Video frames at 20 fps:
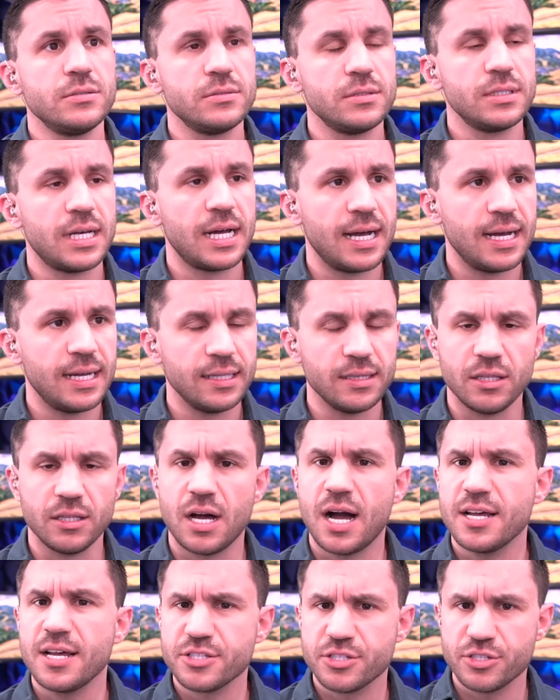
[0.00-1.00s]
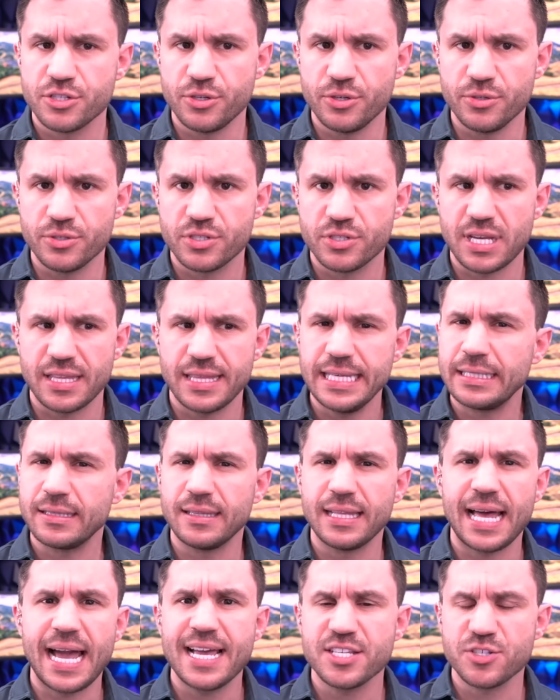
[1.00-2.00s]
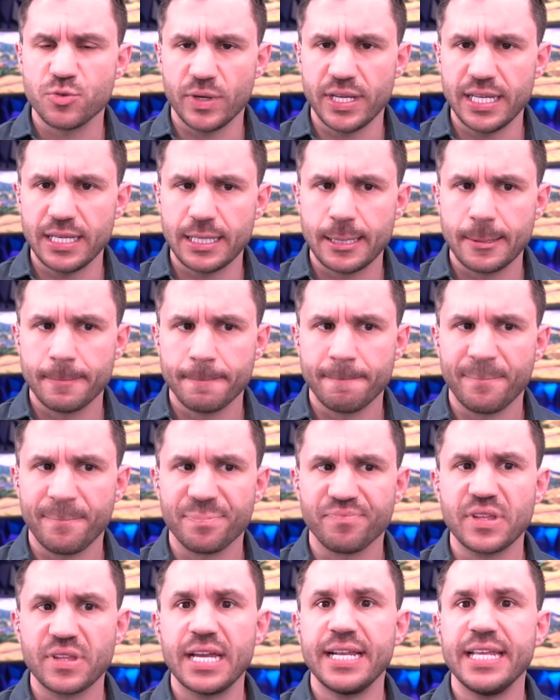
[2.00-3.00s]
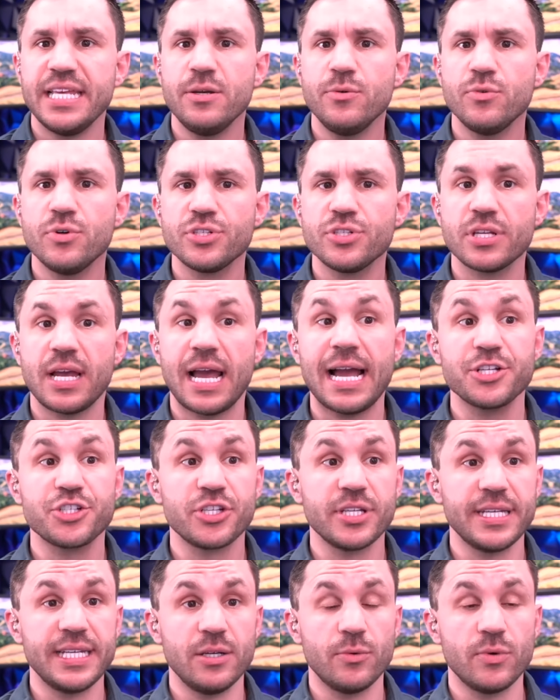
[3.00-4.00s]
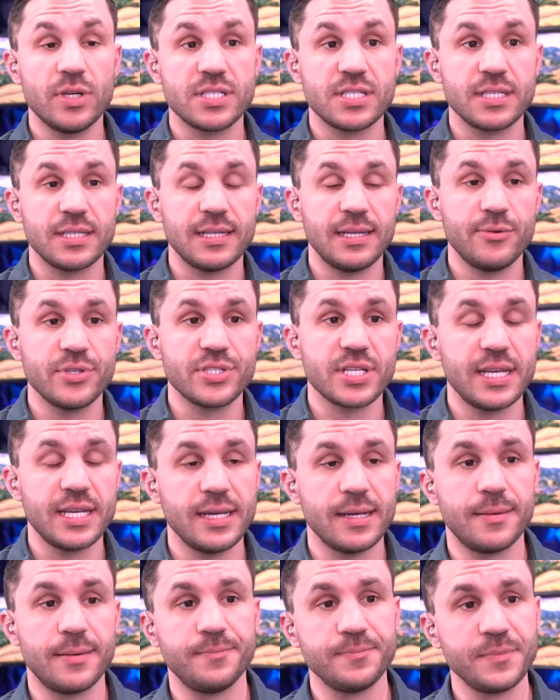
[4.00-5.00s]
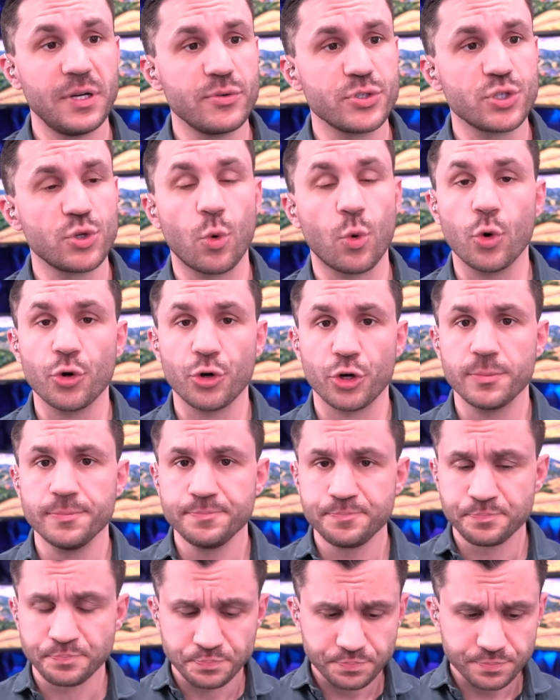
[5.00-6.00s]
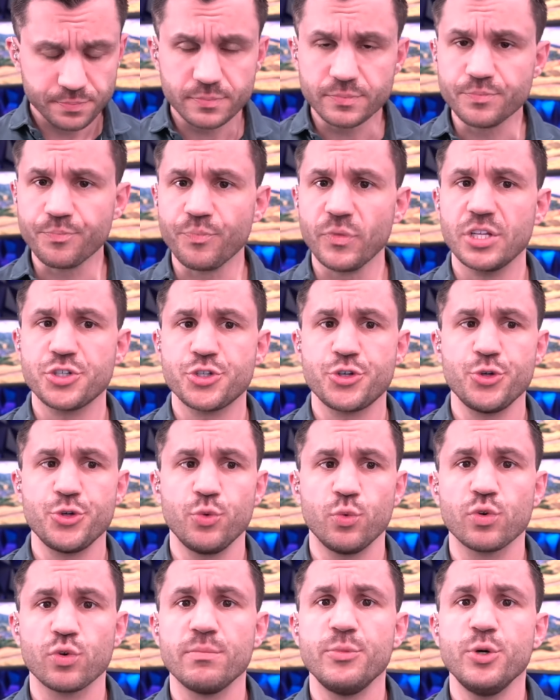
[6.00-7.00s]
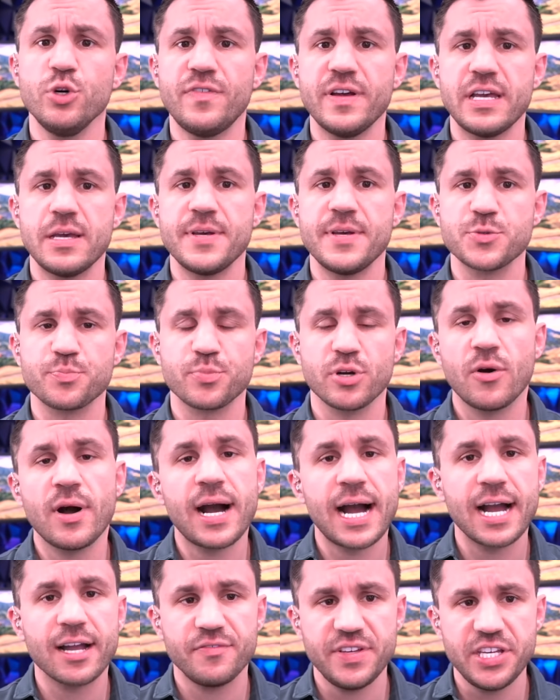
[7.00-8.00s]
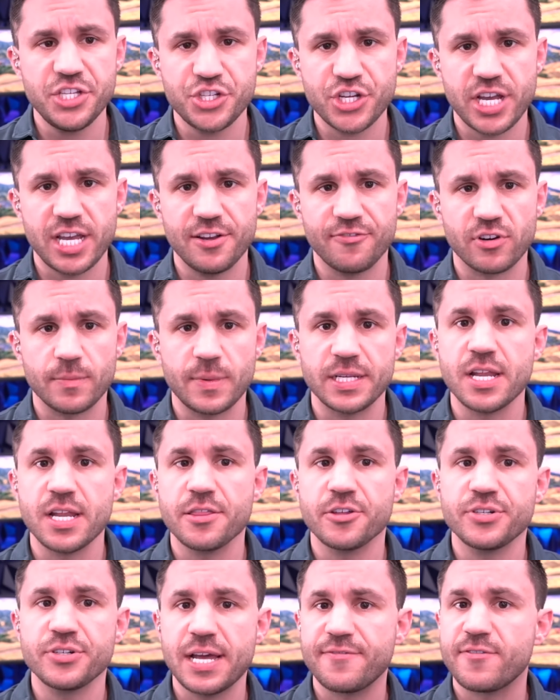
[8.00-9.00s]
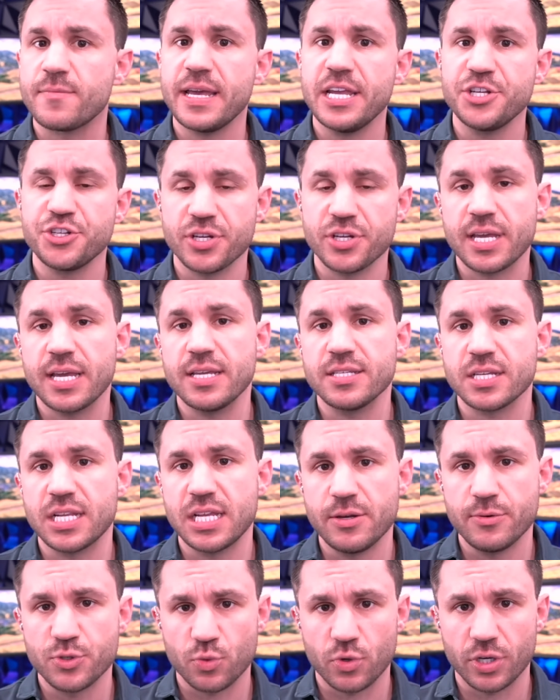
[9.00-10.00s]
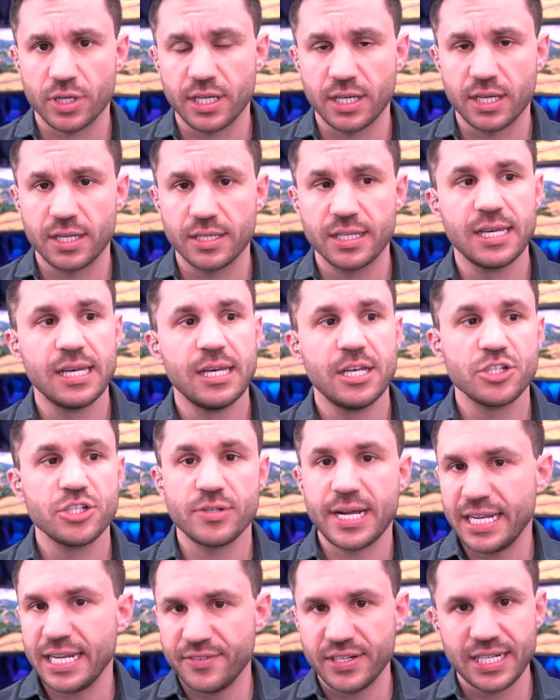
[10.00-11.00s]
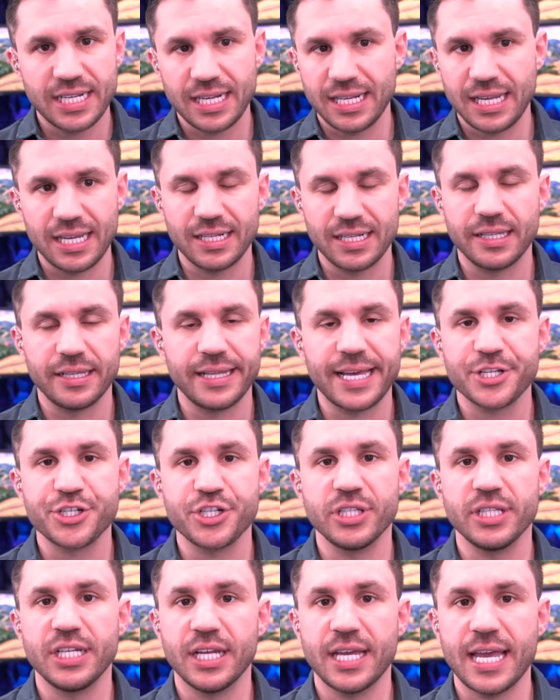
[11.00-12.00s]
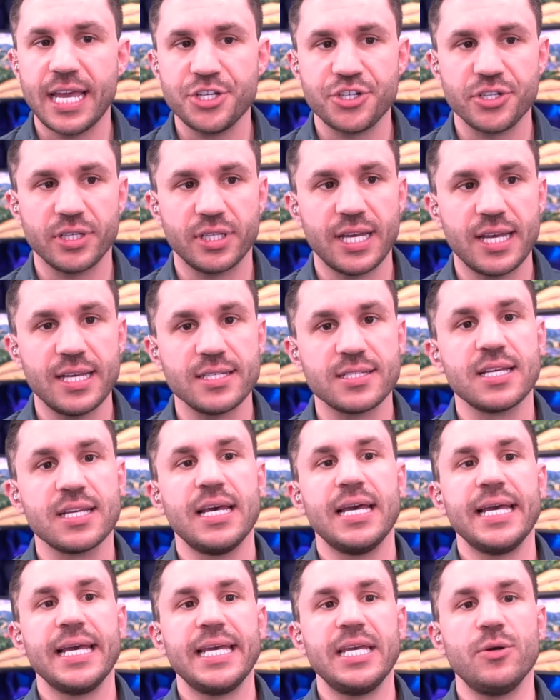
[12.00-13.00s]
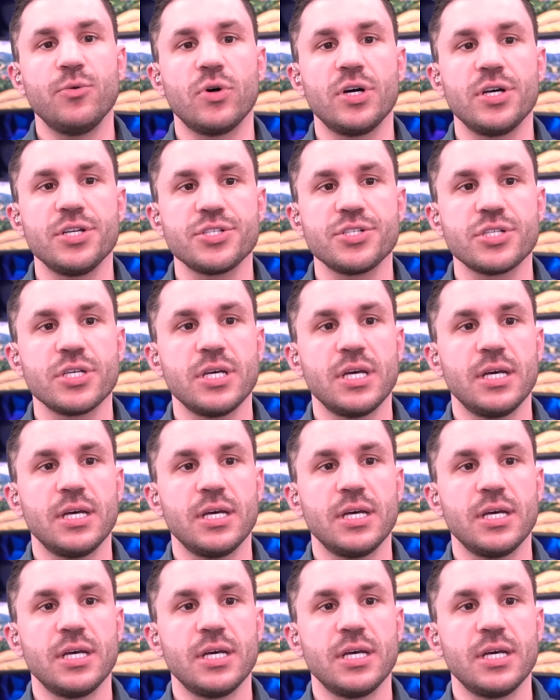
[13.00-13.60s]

uh, lawsuits I think last week, and he was actually it was it was a um, it was an order to remove him as pro hac vice from another defamation case that he was working on. So not even an, an election litigation case. He was